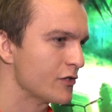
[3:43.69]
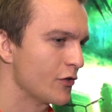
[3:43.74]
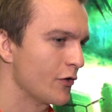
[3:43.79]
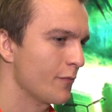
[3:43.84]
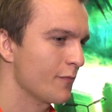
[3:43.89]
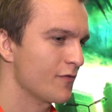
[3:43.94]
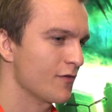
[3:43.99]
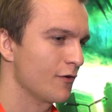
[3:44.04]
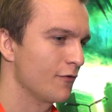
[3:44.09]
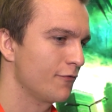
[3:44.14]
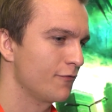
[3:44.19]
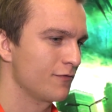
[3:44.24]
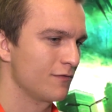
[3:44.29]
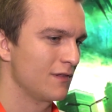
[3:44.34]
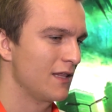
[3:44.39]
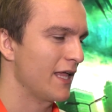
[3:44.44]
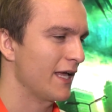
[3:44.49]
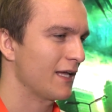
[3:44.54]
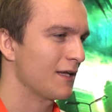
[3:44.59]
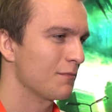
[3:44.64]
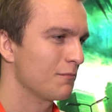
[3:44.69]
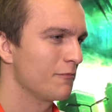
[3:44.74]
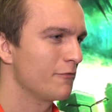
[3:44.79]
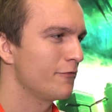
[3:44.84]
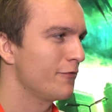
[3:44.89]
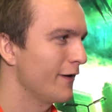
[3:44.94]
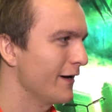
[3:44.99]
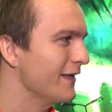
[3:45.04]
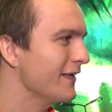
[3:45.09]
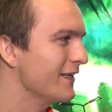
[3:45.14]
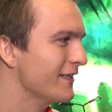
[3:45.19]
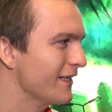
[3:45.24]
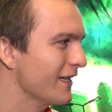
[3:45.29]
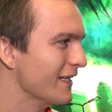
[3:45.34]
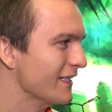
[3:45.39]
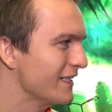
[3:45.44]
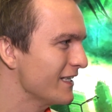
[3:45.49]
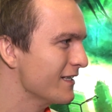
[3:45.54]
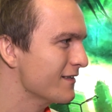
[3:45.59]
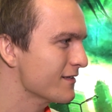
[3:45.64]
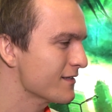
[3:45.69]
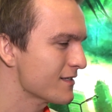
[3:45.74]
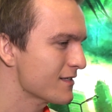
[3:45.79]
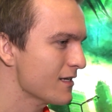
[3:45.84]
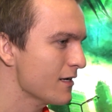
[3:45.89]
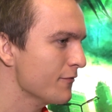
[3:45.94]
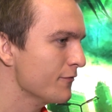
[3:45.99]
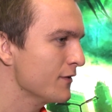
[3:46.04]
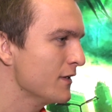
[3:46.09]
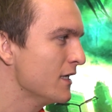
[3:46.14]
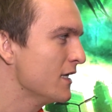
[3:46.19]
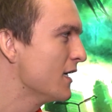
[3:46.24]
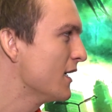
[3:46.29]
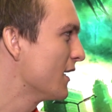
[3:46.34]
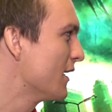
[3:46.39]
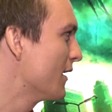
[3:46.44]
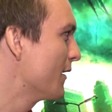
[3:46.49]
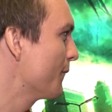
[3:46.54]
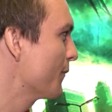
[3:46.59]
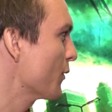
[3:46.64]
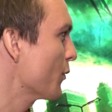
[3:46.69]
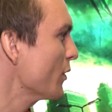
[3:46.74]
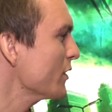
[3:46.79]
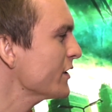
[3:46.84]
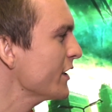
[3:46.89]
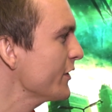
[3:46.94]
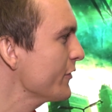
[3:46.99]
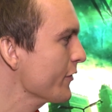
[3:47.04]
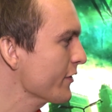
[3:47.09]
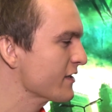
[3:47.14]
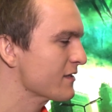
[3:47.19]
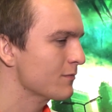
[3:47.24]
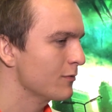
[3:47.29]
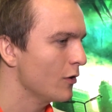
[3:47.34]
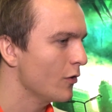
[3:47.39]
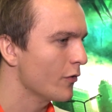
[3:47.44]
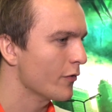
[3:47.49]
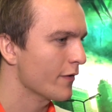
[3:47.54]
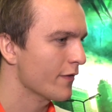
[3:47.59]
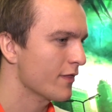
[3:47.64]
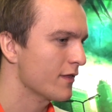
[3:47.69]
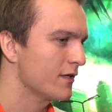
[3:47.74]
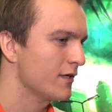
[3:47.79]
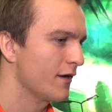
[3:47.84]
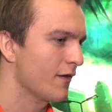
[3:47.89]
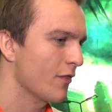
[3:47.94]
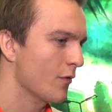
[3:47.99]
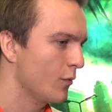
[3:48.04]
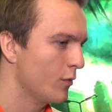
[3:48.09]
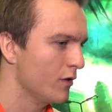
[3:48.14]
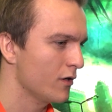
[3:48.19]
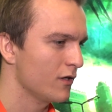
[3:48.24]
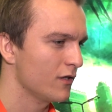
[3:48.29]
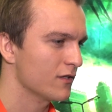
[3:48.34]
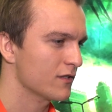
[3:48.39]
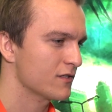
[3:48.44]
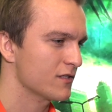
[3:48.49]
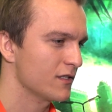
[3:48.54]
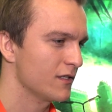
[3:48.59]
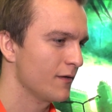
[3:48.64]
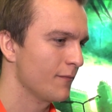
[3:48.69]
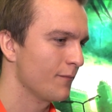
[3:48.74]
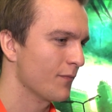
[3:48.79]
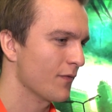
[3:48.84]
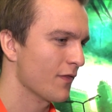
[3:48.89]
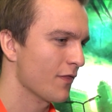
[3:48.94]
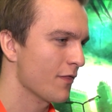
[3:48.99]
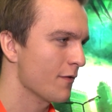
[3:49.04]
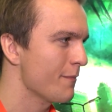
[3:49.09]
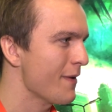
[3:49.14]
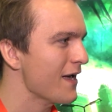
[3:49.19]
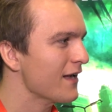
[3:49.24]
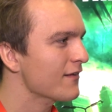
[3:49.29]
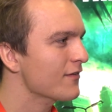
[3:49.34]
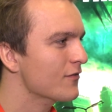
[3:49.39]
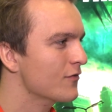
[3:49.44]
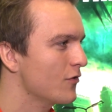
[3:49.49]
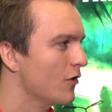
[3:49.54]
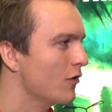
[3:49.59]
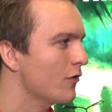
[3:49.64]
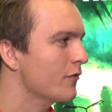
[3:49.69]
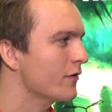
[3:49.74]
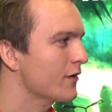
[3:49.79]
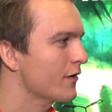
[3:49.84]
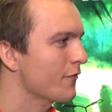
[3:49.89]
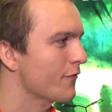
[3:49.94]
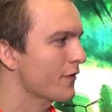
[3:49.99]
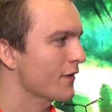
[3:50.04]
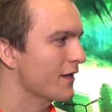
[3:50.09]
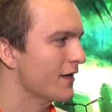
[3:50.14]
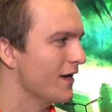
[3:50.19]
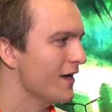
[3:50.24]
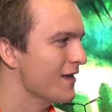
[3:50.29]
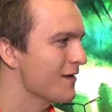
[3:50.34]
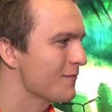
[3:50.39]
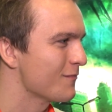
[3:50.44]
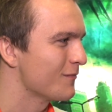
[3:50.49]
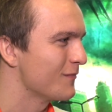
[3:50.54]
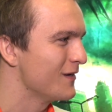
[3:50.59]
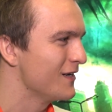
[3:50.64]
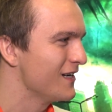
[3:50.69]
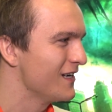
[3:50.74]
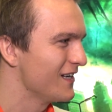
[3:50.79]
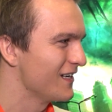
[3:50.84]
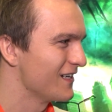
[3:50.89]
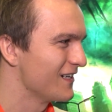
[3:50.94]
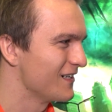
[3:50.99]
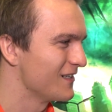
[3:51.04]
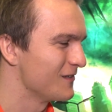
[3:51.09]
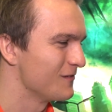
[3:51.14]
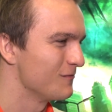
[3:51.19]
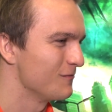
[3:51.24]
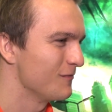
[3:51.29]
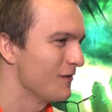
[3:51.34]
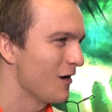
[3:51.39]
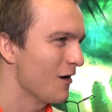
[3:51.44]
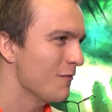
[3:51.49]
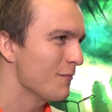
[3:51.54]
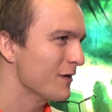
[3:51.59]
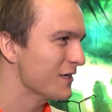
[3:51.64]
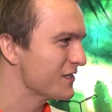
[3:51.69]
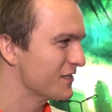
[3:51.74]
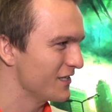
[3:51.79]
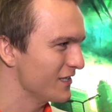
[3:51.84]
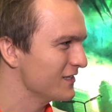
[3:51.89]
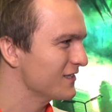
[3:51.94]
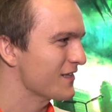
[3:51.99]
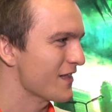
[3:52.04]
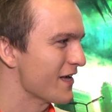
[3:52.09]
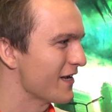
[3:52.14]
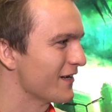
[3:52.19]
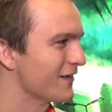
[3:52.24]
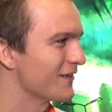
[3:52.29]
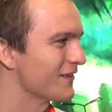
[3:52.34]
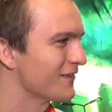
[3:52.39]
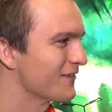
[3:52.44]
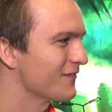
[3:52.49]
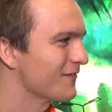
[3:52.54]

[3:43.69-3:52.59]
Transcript: in terms of fighting techniques and stuff. What can you explore in the world? The backstory of the game. Mm-hmm. How much is there?